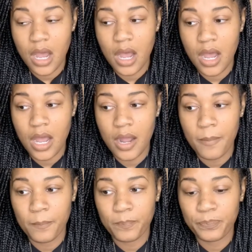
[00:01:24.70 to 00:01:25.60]

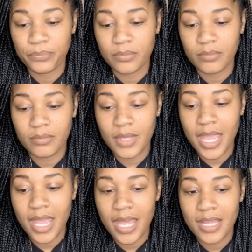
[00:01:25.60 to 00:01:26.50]

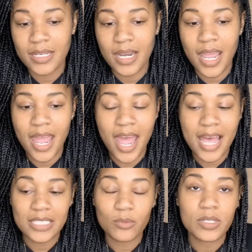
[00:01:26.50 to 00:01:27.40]
And
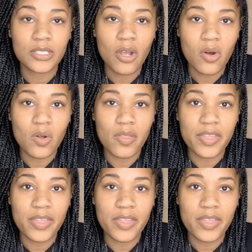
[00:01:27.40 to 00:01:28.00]
as a result,